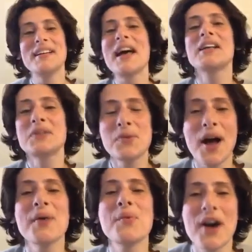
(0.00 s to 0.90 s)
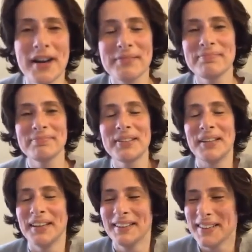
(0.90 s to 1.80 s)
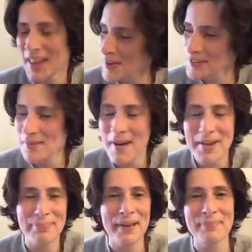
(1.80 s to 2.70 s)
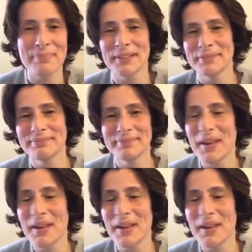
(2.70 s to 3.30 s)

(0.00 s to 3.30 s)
That's who I want. Those are my people.